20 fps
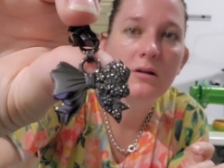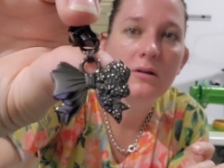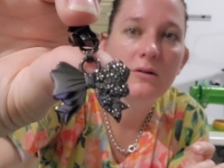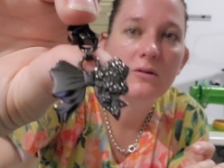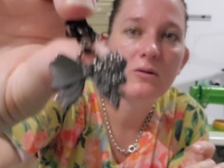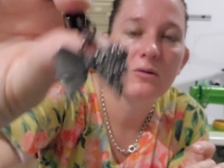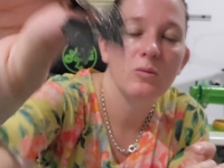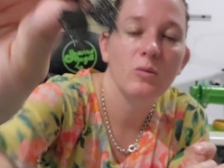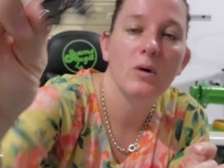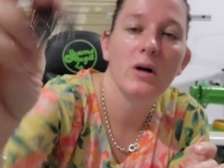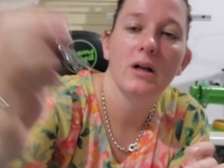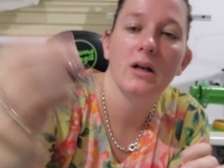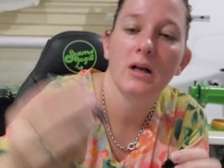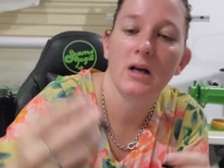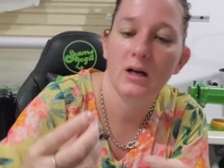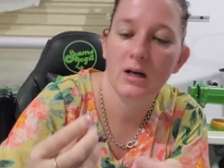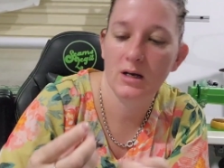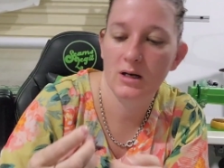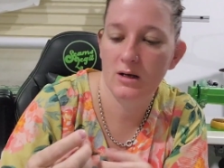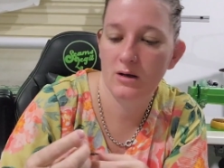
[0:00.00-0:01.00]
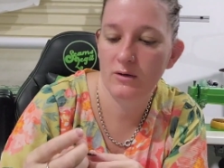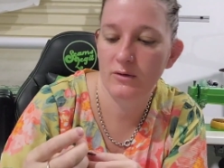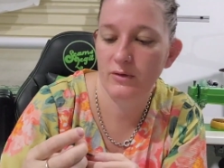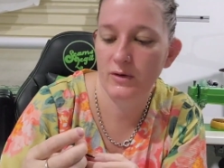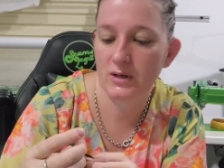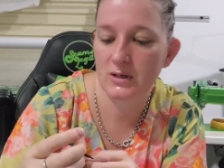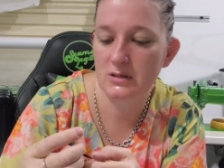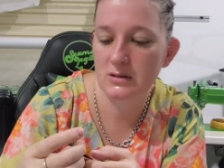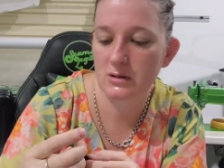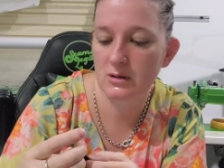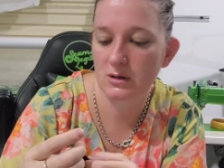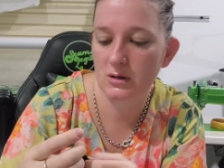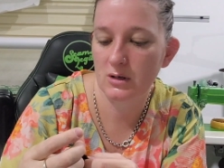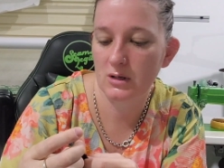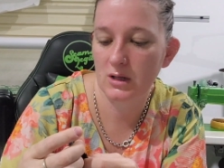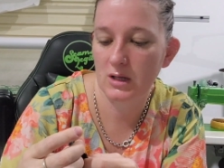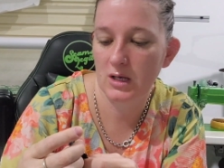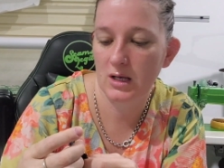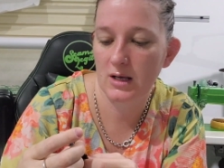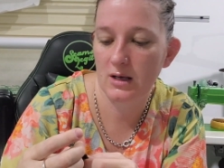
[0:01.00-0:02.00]
So one half has
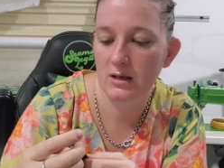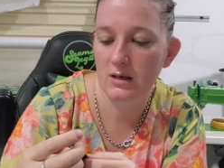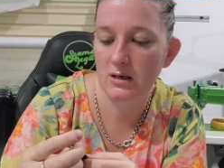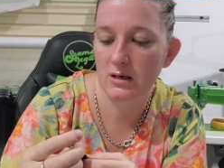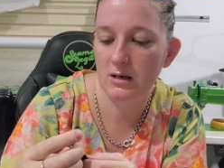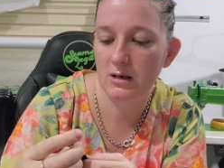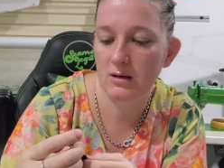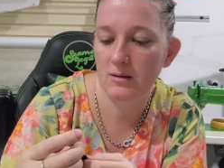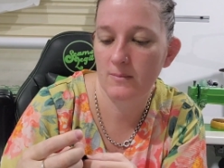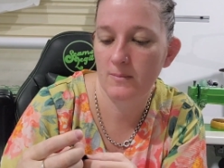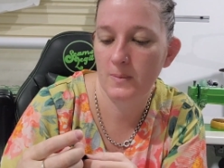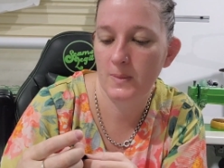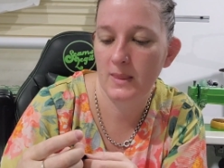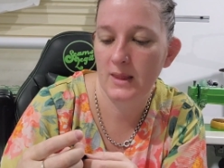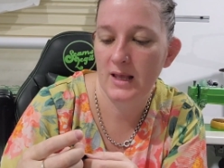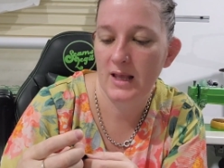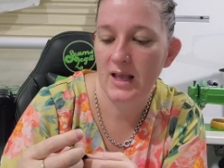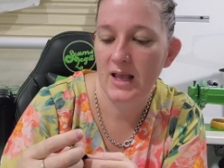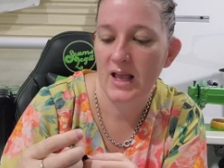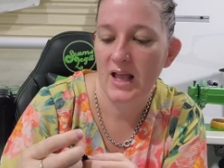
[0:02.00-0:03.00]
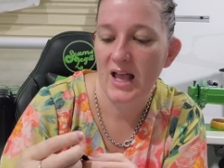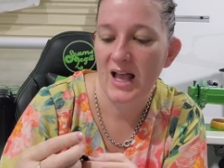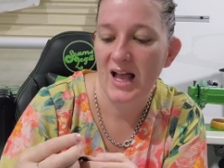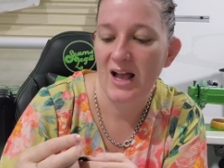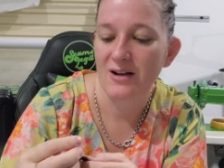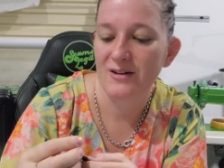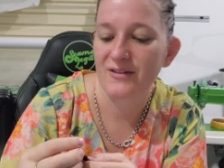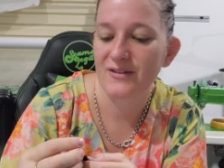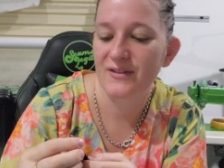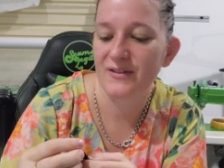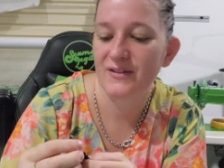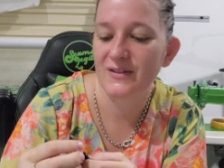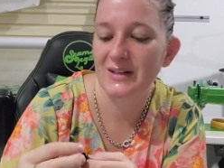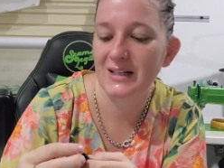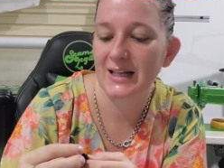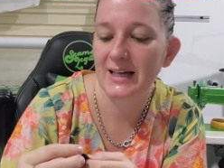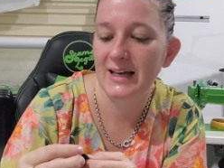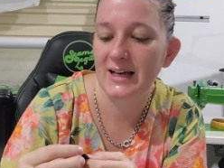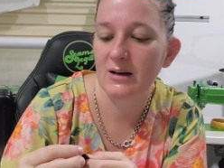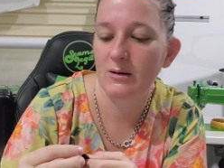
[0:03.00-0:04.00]
got like a
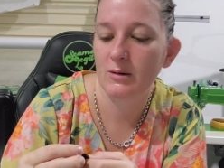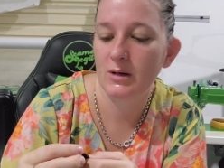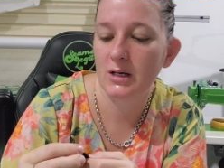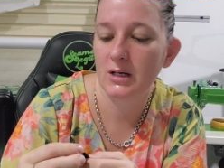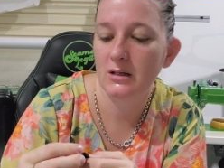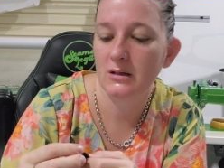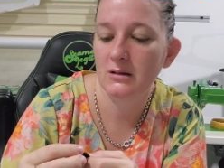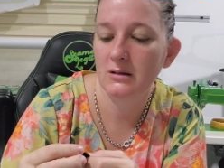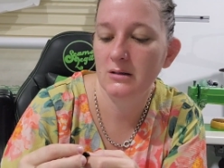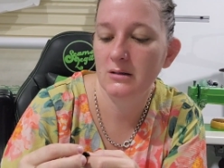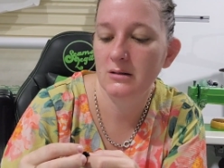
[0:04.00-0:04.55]
flower.